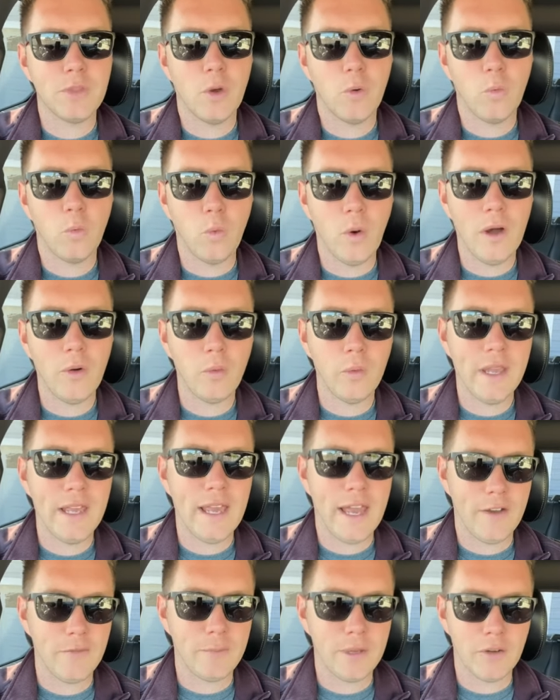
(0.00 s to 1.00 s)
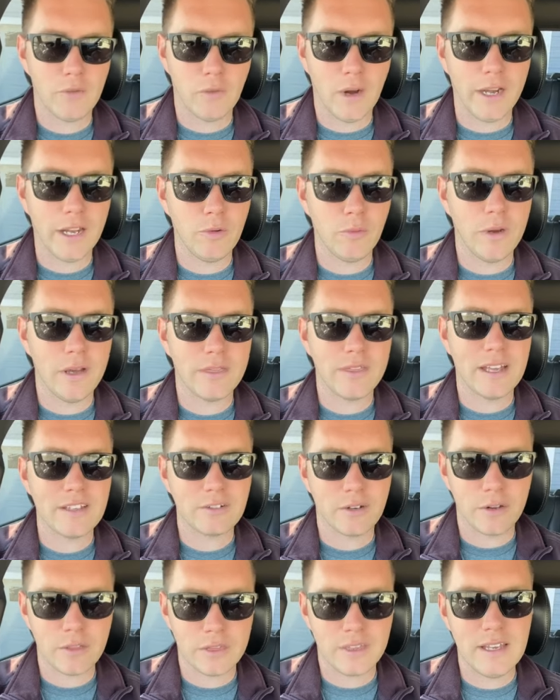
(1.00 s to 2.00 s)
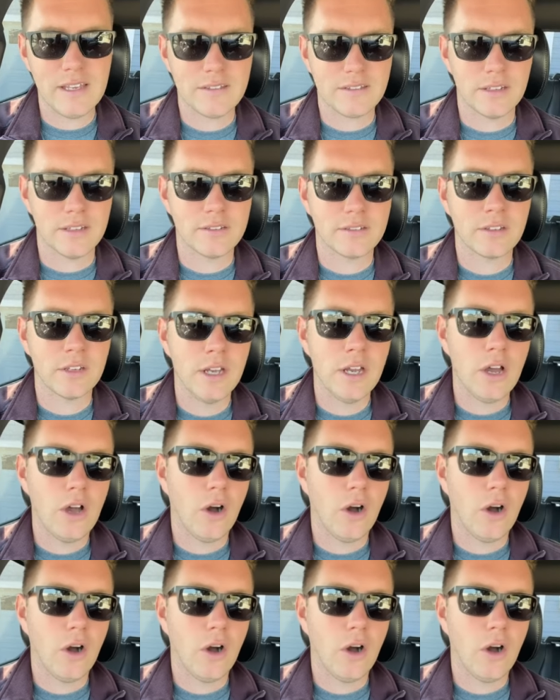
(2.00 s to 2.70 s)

what we have been running with as our thesis